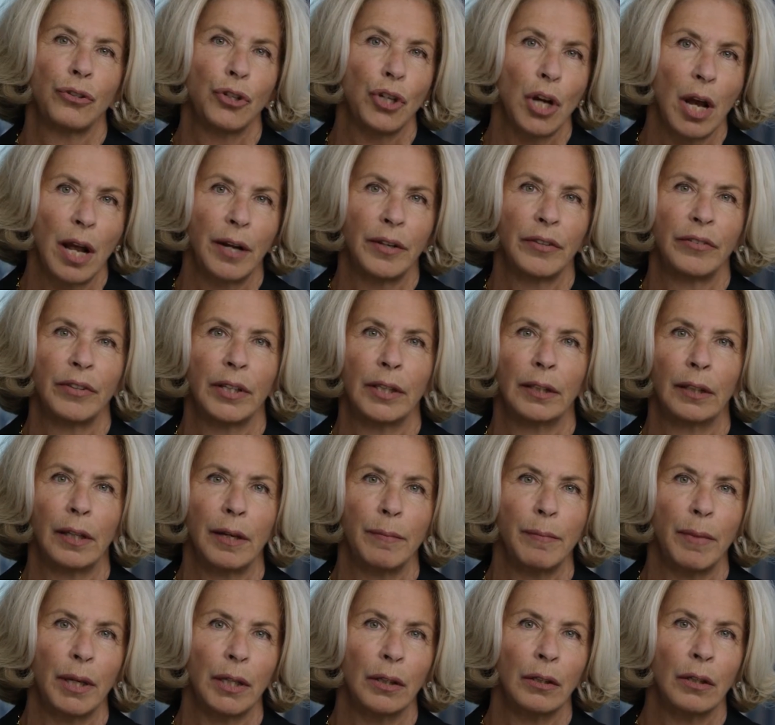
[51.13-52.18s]
Jonathan
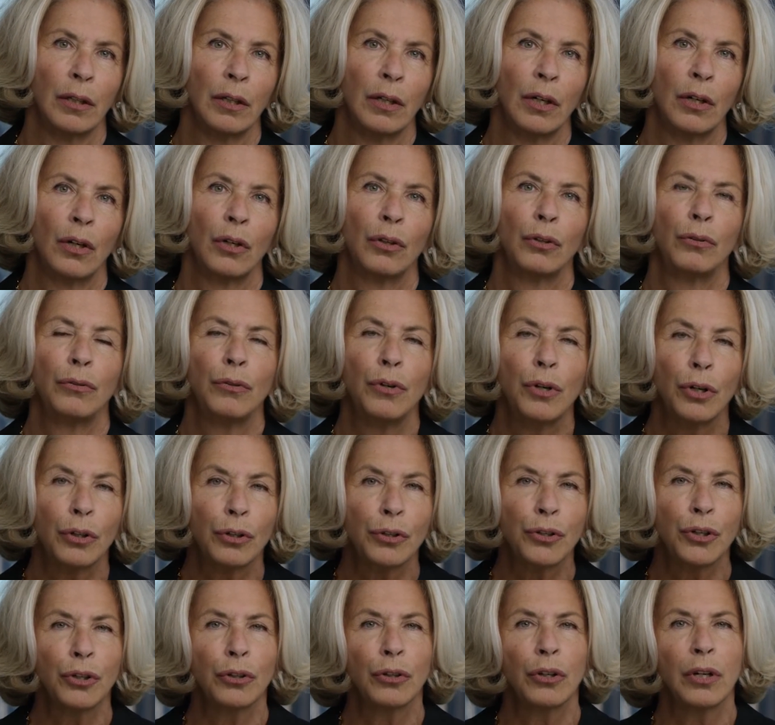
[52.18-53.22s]
Lippman, who
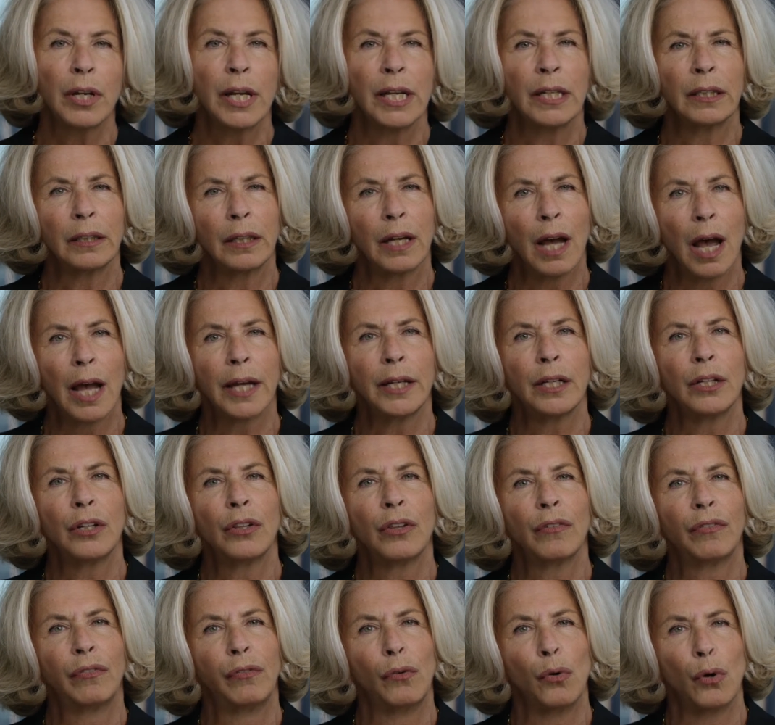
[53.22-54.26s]
nurtured and guided
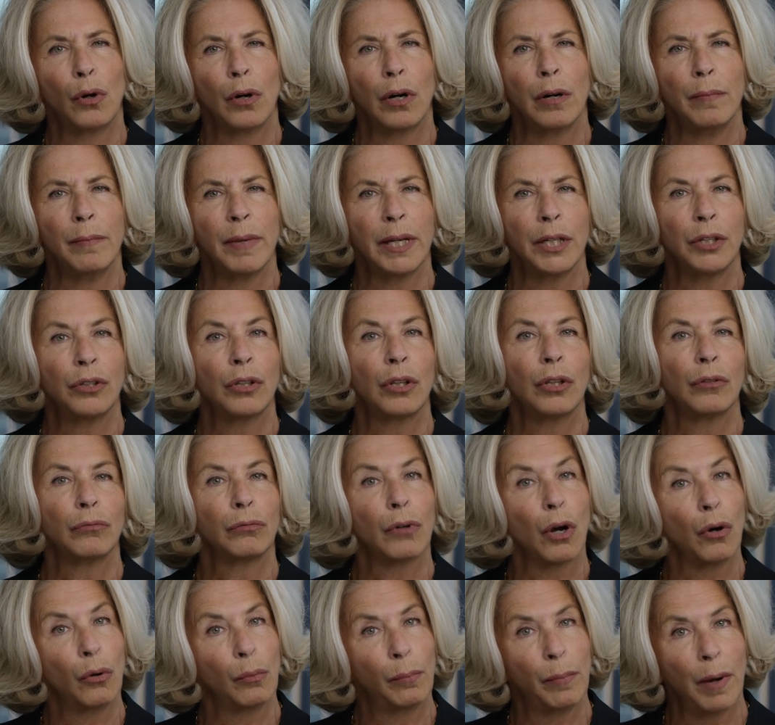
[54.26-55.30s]
the forum into the
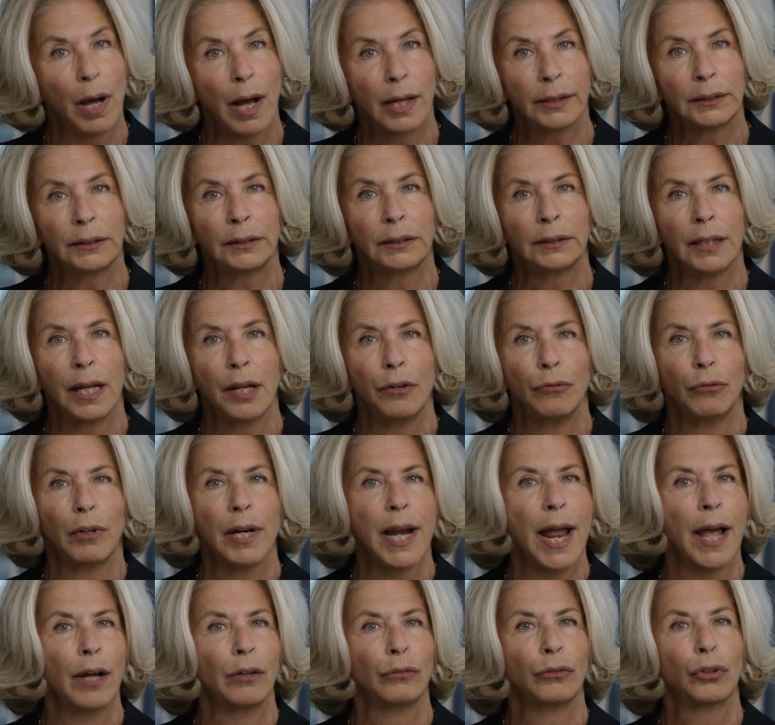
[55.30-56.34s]
robust and
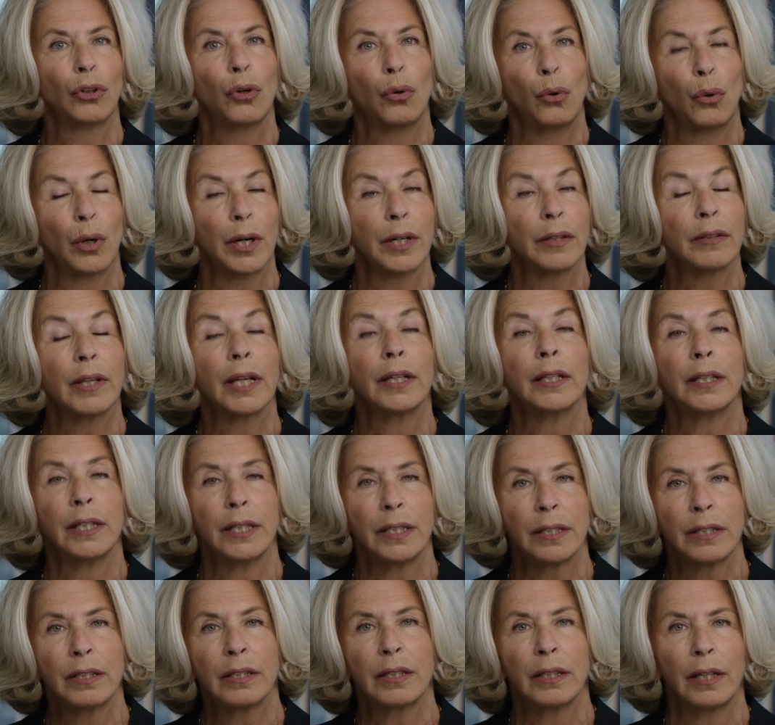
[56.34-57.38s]
renowned court that it
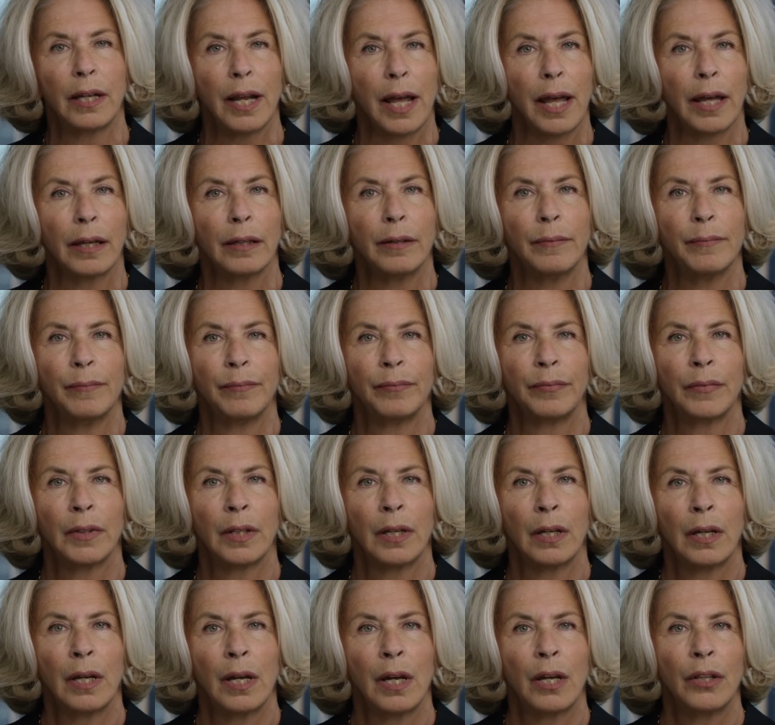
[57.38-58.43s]
is today.
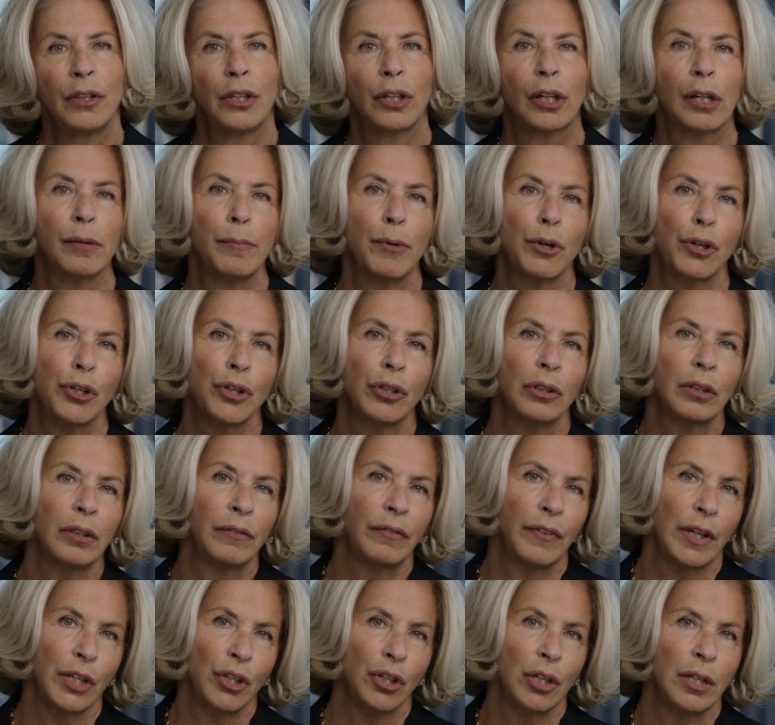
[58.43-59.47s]
The commercial
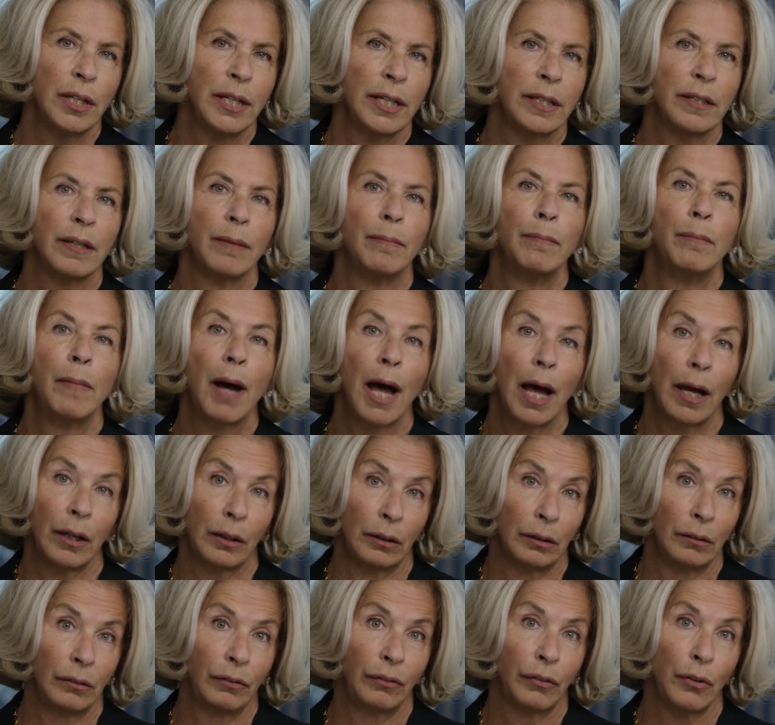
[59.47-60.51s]
division is a
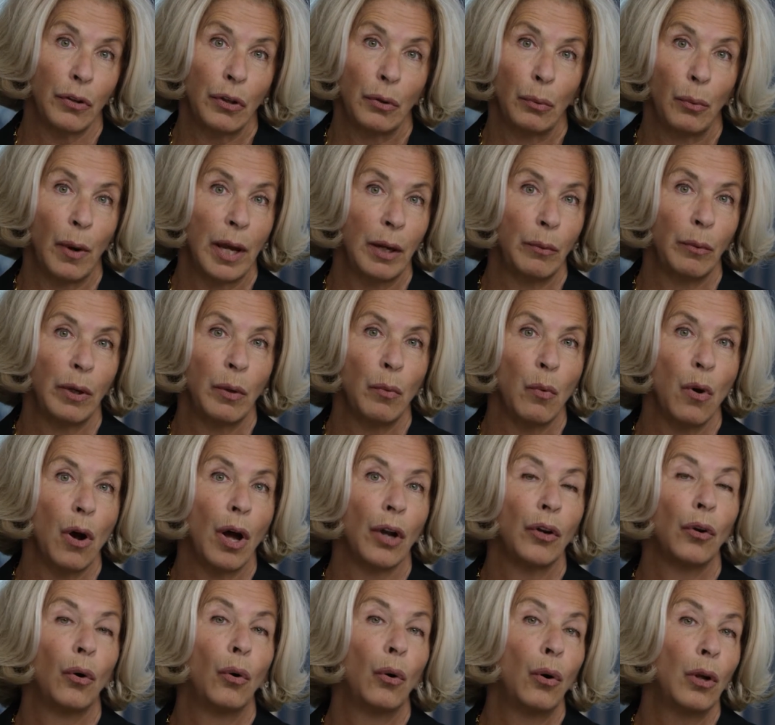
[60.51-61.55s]
model for the way we
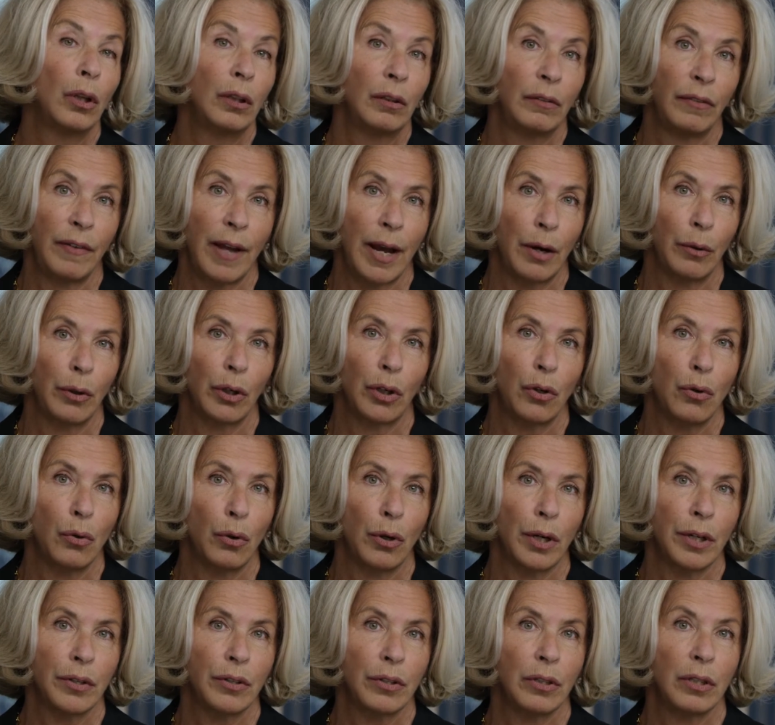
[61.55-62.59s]
want all of our
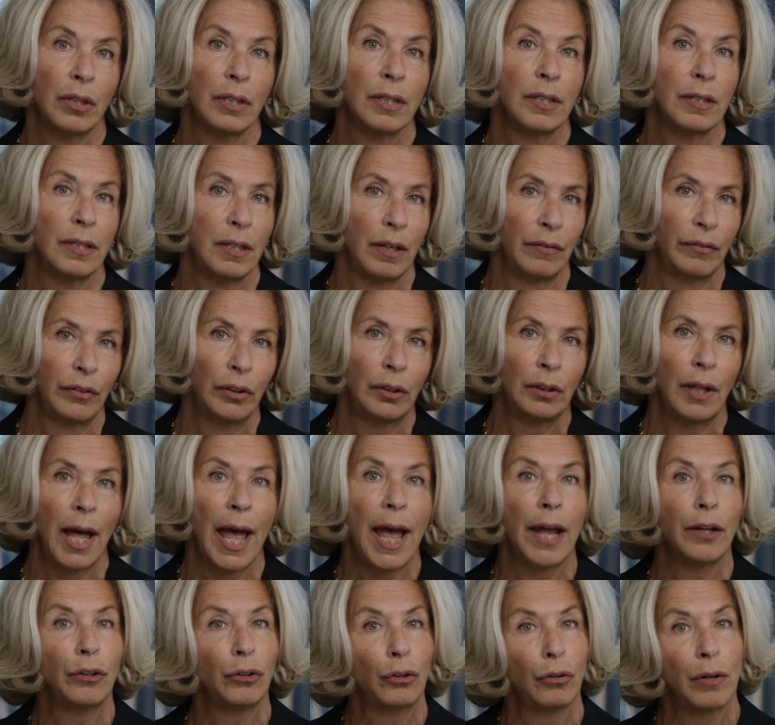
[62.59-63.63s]
courts, civil
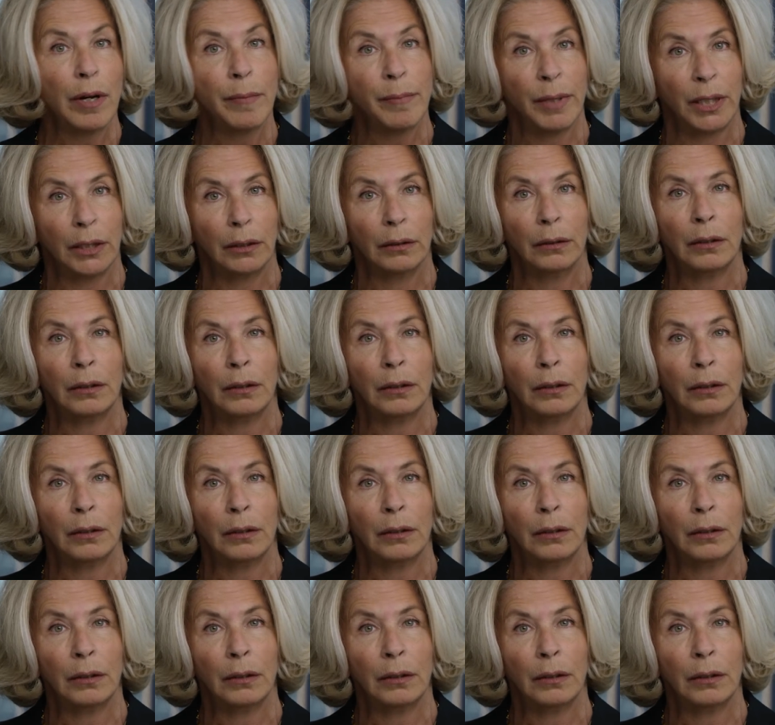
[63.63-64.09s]
and criminal,